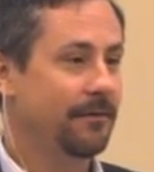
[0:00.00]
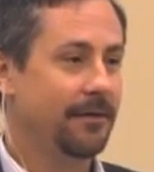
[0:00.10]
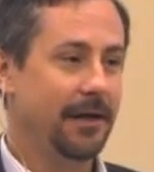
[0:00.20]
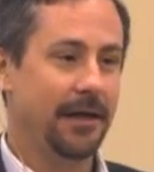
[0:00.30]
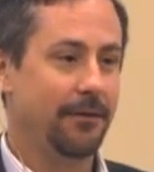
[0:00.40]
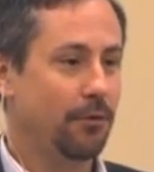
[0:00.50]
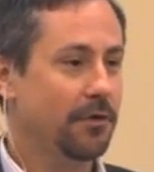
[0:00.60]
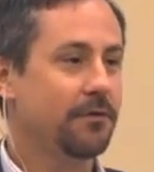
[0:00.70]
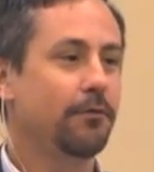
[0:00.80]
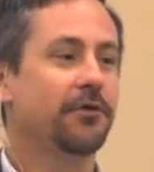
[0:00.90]
It, uh,
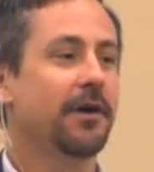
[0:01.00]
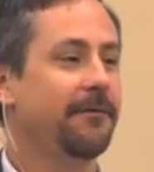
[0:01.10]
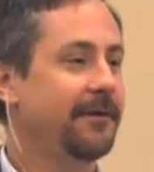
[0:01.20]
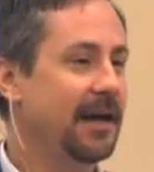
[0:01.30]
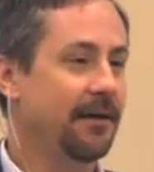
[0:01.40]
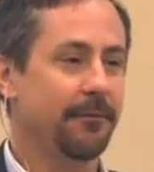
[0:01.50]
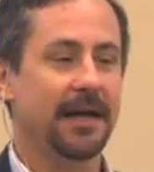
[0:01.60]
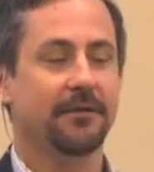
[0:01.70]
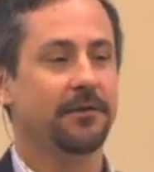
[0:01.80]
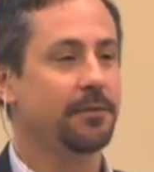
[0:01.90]
we're, we're trying to figure out. I'm
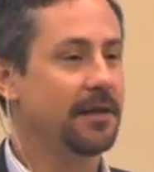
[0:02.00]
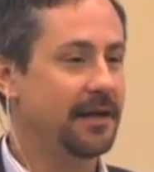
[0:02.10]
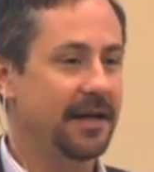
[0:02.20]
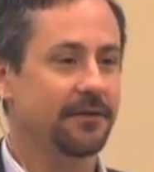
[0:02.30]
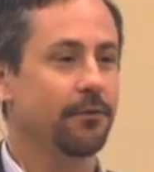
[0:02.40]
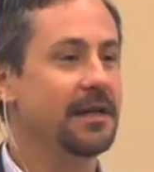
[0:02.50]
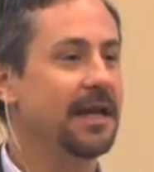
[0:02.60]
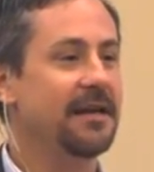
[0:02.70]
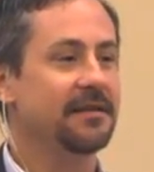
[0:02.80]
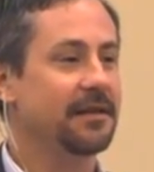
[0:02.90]
about to spend the next three
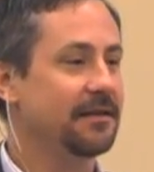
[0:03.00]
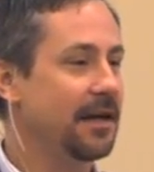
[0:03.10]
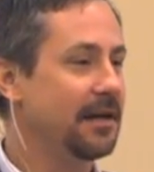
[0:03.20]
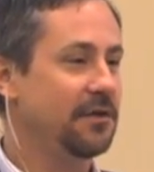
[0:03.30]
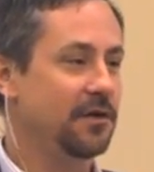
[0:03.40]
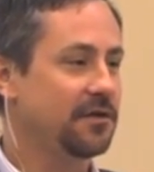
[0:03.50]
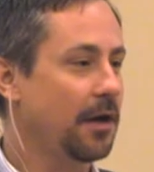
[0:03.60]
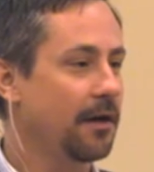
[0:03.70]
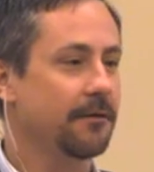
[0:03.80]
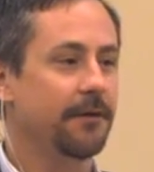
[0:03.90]
days in Kentucky just
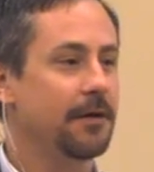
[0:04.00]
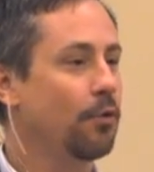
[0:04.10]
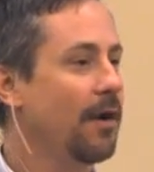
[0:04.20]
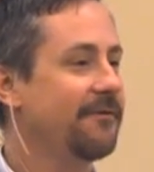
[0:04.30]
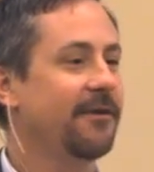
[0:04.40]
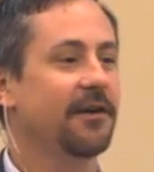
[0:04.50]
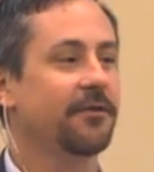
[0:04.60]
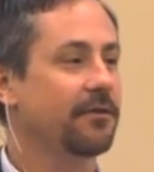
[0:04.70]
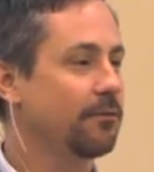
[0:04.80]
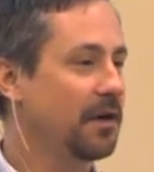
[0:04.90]
talking variable rate
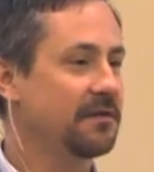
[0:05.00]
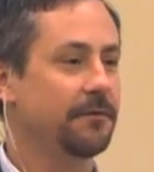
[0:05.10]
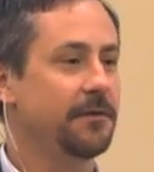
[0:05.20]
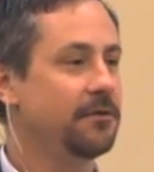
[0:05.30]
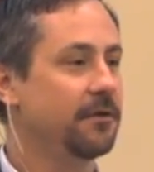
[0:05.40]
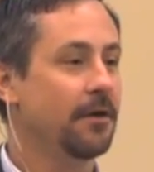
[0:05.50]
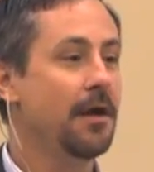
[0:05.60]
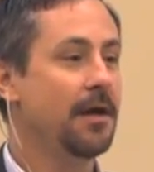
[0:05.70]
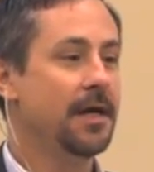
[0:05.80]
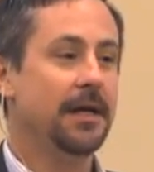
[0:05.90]
phosphorus and what's the future,
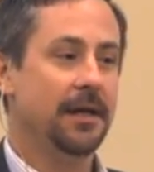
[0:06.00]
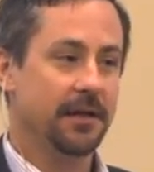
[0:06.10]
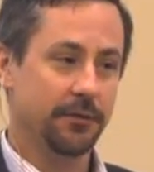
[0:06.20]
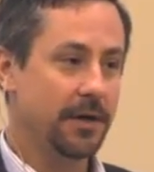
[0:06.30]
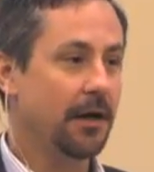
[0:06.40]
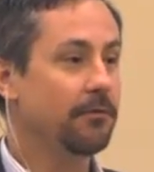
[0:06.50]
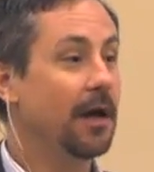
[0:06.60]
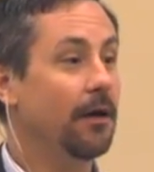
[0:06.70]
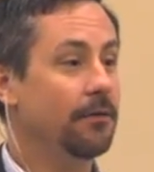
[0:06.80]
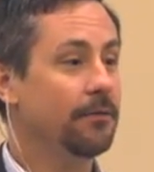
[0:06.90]
because we don't
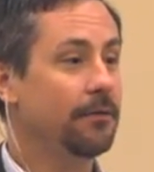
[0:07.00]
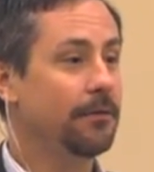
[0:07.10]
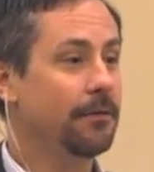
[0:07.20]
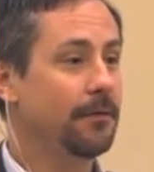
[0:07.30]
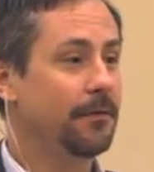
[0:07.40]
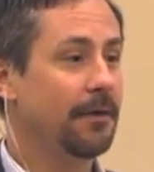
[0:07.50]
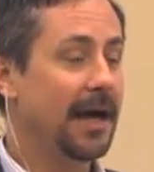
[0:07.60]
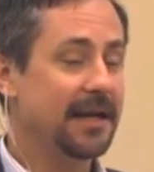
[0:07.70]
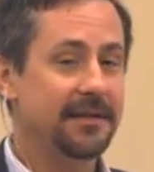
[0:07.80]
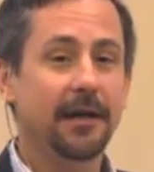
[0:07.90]
know.
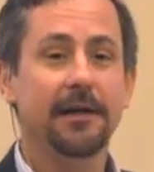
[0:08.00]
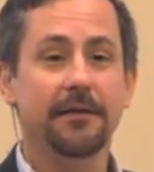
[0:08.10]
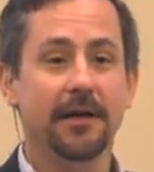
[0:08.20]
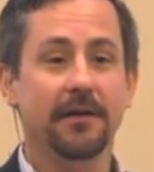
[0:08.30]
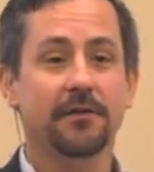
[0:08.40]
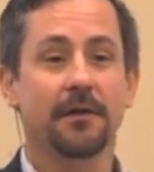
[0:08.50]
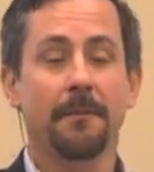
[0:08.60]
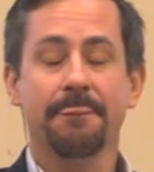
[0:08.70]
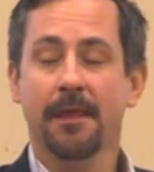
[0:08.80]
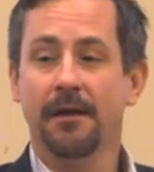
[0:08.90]
I can tell you this,
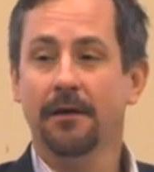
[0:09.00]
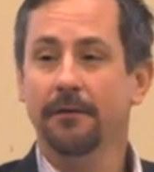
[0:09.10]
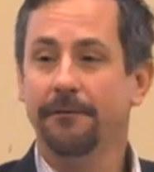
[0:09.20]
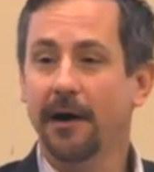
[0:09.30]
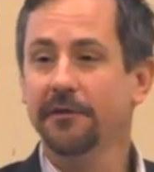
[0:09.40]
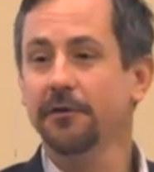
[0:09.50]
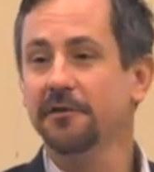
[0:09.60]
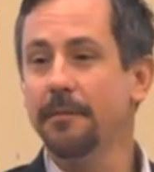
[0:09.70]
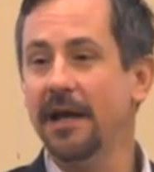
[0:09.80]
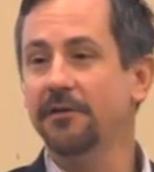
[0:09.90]

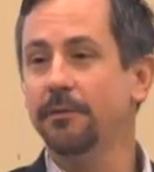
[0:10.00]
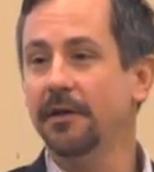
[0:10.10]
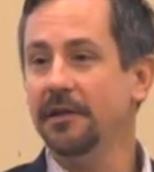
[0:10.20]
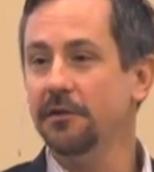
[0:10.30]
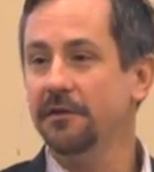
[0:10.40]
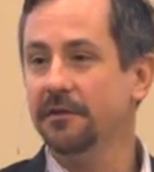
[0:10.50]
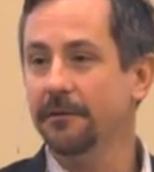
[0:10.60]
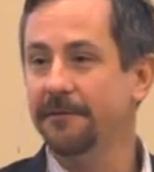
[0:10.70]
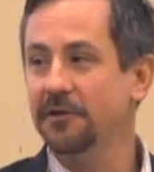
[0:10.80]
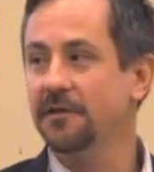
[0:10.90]
phosphorus management using
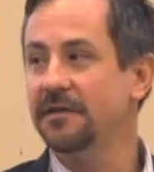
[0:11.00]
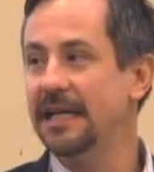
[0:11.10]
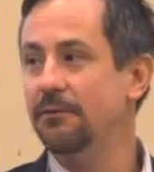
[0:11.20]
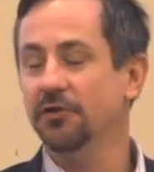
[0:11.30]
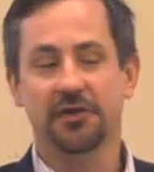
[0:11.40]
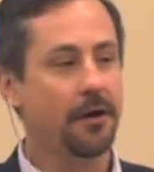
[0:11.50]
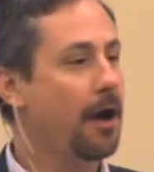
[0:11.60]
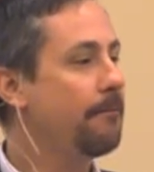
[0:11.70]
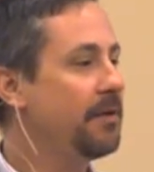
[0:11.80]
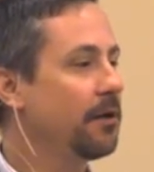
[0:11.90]
sufficiency was
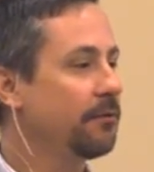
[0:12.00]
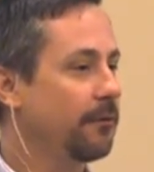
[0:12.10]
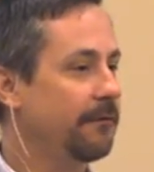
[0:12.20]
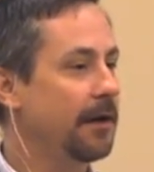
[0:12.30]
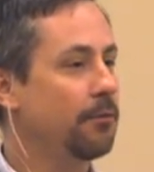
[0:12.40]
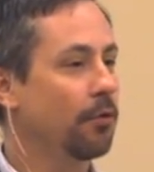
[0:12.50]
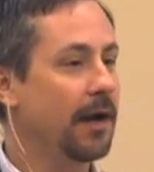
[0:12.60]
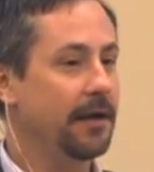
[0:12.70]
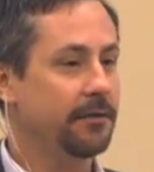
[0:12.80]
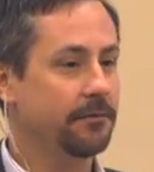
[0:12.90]
not built for variable
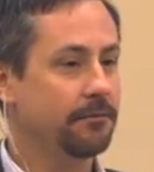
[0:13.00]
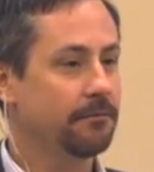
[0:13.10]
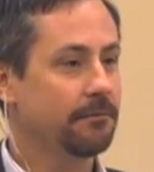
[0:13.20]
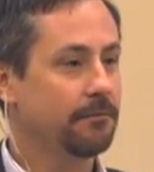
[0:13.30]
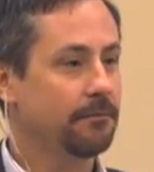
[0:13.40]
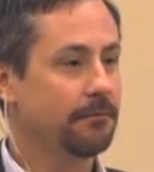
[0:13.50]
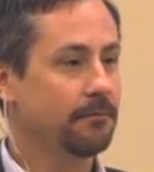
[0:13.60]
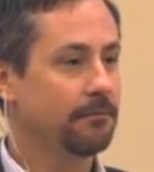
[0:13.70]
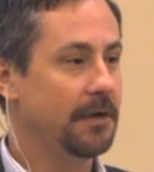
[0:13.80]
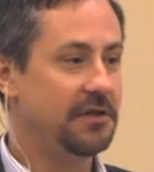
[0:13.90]
rate.
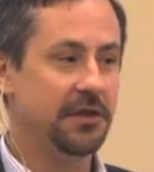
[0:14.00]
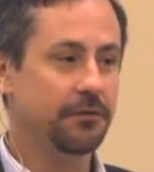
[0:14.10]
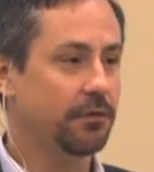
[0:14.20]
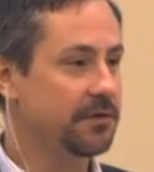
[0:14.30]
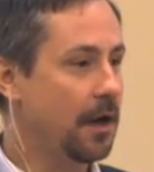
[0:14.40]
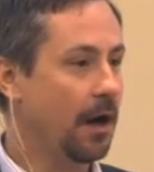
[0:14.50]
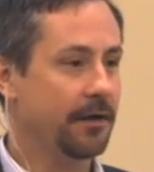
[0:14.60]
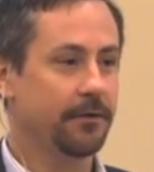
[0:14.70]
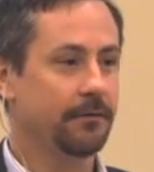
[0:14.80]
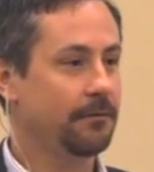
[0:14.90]
It just was not.